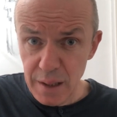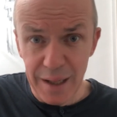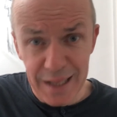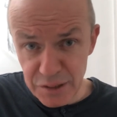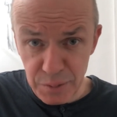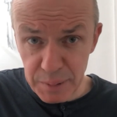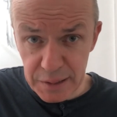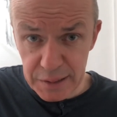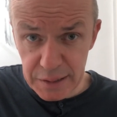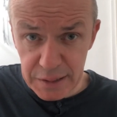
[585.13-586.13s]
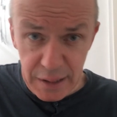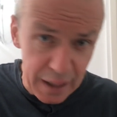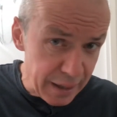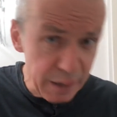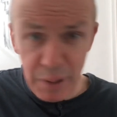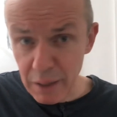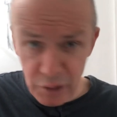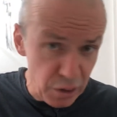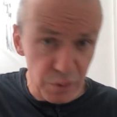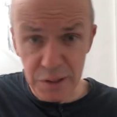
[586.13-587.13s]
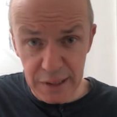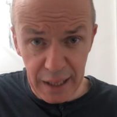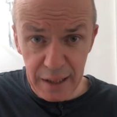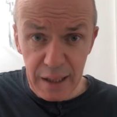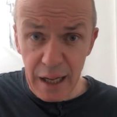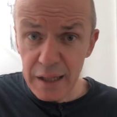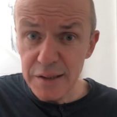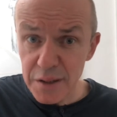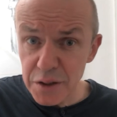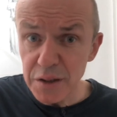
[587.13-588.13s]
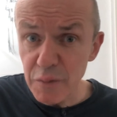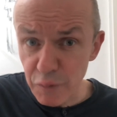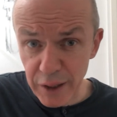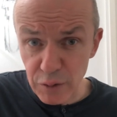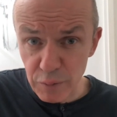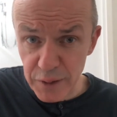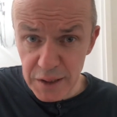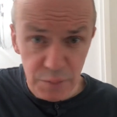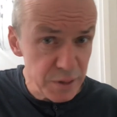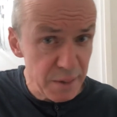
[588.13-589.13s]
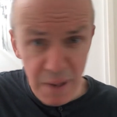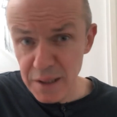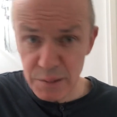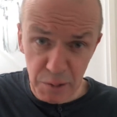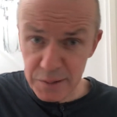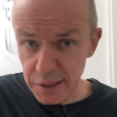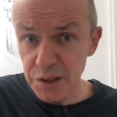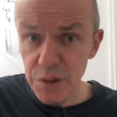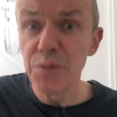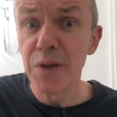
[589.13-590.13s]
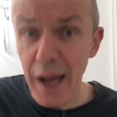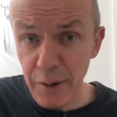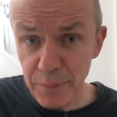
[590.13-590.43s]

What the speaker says: And that's repeated. And then we have our chorus again. And there's a third and final verse, which I might as well teach you now.